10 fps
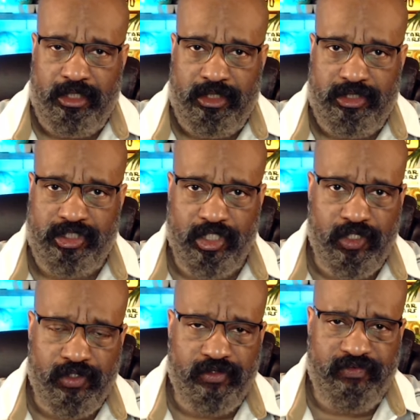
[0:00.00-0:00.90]

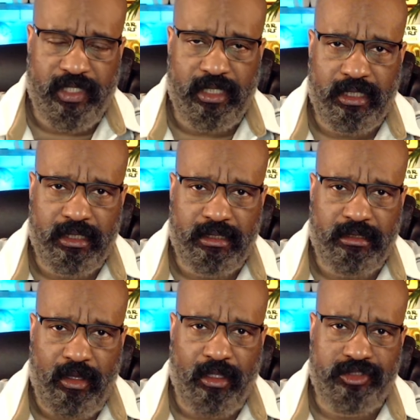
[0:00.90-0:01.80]
serve
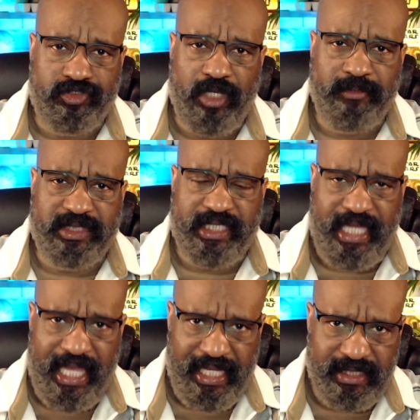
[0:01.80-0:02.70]
on Trump's
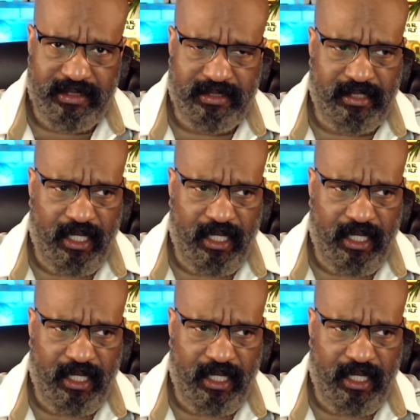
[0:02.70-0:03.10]
case.